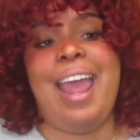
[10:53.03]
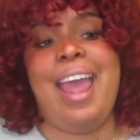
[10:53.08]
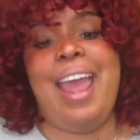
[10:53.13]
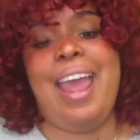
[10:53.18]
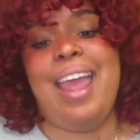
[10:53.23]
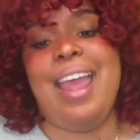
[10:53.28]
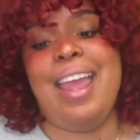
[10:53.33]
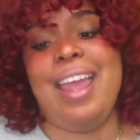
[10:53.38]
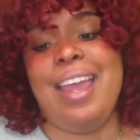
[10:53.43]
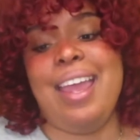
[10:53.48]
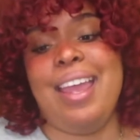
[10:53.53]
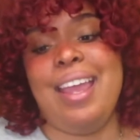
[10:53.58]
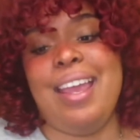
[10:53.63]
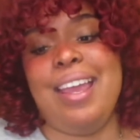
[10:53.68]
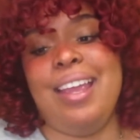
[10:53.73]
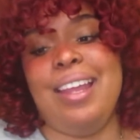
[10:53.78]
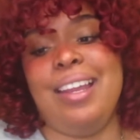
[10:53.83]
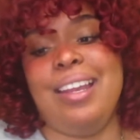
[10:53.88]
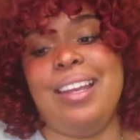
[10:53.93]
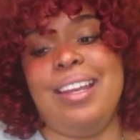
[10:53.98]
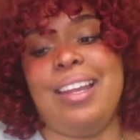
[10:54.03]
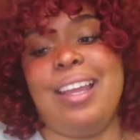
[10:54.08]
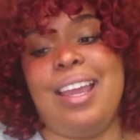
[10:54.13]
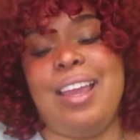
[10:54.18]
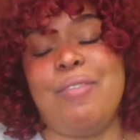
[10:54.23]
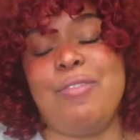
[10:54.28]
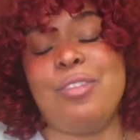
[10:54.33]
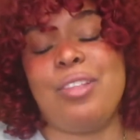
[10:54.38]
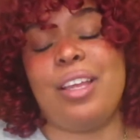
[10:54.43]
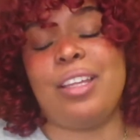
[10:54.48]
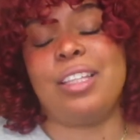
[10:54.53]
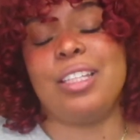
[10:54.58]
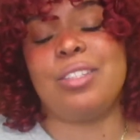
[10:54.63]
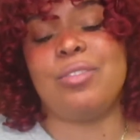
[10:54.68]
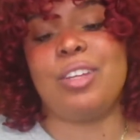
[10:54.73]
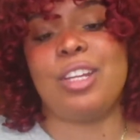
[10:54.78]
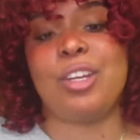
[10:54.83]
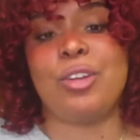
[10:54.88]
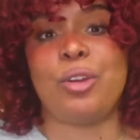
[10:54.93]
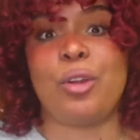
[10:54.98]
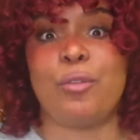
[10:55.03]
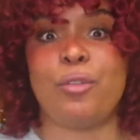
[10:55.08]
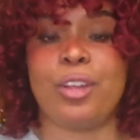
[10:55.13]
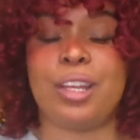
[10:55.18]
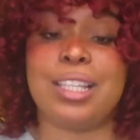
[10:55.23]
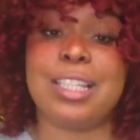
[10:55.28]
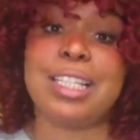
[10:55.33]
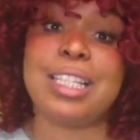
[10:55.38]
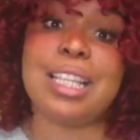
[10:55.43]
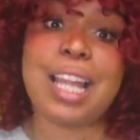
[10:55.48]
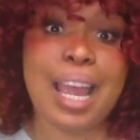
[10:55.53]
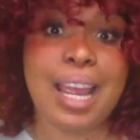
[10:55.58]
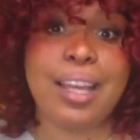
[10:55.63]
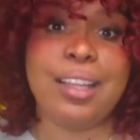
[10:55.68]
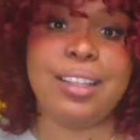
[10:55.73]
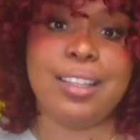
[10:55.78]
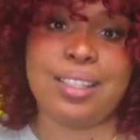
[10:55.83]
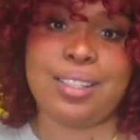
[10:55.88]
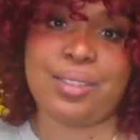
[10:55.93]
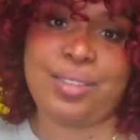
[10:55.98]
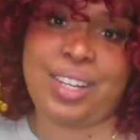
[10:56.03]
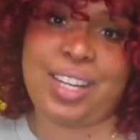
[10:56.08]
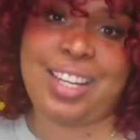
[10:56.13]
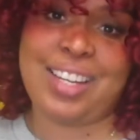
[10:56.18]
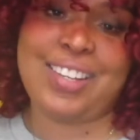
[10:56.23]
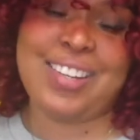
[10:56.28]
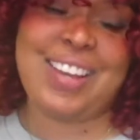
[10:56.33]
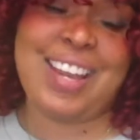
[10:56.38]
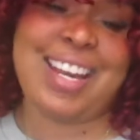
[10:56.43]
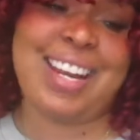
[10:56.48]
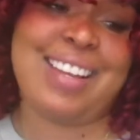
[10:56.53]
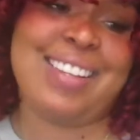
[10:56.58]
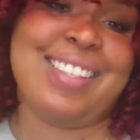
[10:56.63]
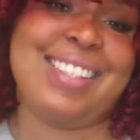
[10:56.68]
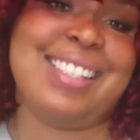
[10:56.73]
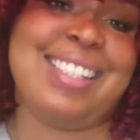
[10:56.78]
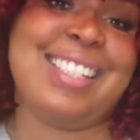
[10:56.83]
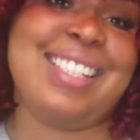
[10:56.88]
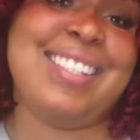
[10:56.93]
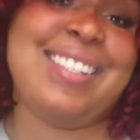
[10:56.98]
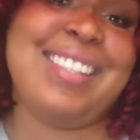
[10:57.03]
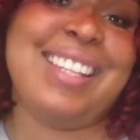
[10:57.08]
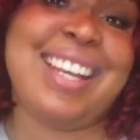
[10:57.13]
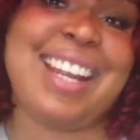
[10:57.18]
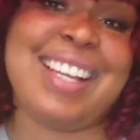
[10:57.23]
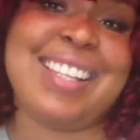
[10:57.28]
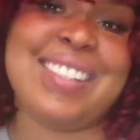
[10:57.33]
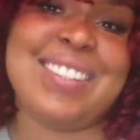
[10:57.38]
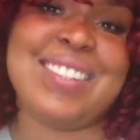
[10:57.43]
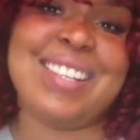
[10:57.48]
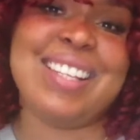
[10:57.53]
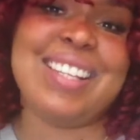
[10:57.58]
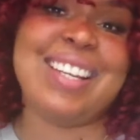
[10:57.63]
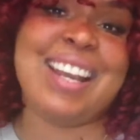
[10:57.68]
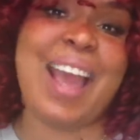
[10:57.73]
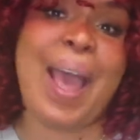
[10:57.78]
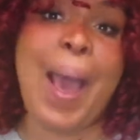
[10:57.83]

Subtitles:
And if you like this video, don't forget to like this video, and I'll see you in the next one.